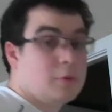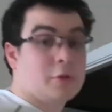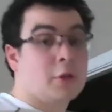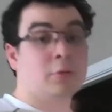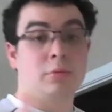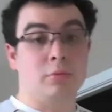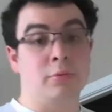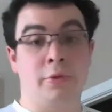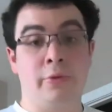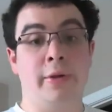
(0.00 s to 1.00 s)
Don't
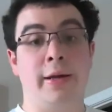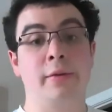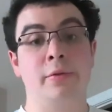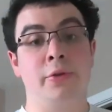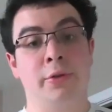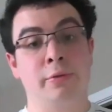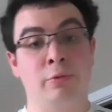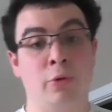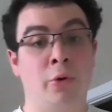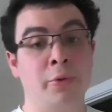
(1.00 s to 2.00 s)
do that. You can
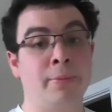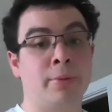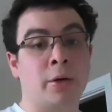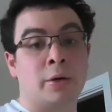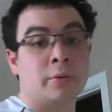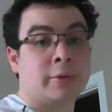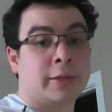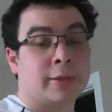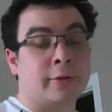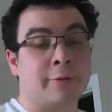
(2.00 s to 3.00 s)
roll the ball,
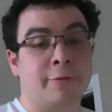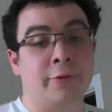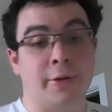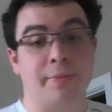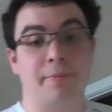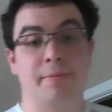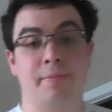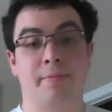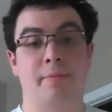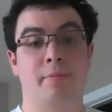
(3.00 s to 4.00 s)
hit their foot.
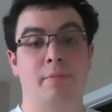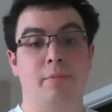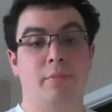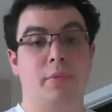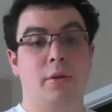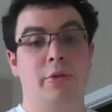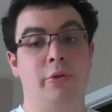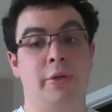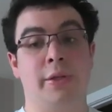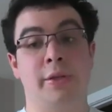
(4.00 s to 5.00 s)

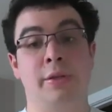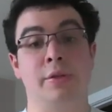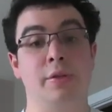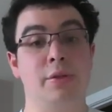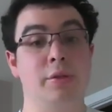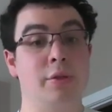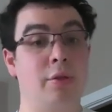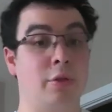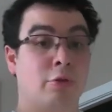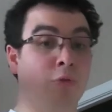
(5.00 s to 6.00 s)
You can
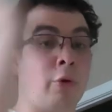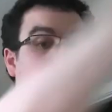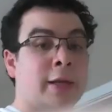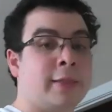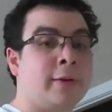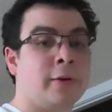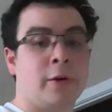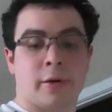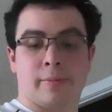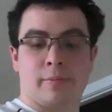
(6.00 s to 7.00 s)
throw it at their
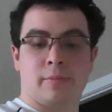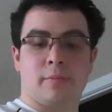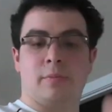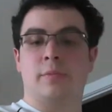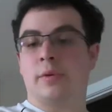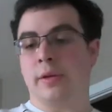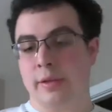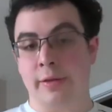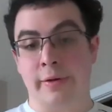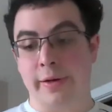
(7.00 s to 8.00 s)
arm.
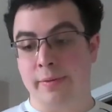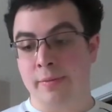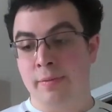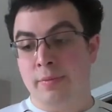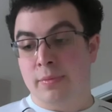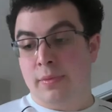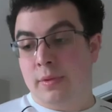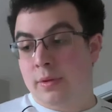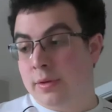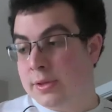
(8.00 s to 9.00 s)
They're it.
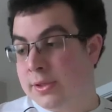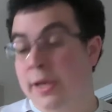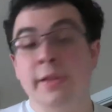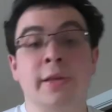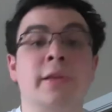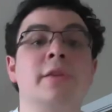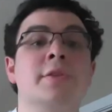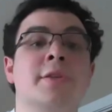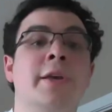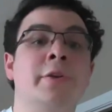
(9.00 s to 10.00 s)

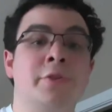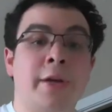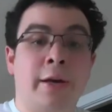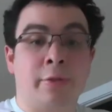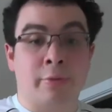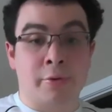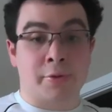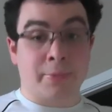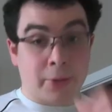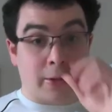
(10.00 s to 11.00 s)
Say your child
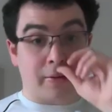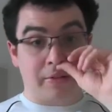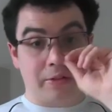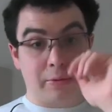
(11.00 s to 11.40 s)
throws the ball.